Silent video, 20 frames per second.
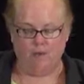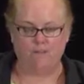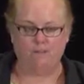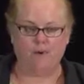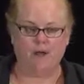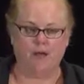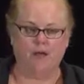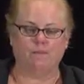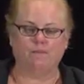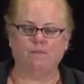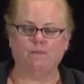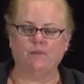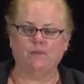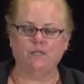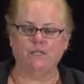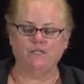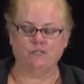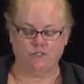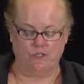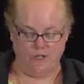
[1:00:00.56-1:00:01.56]
but
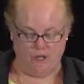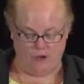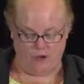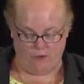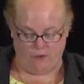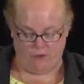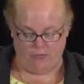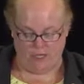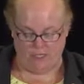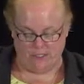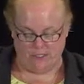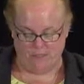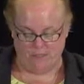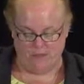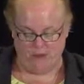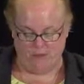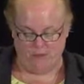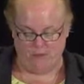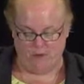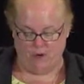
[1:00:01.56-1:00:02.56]
please know that
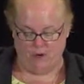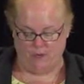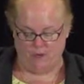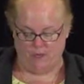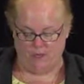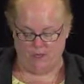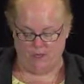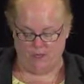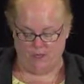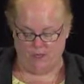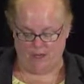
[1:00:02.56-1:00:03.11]
someone with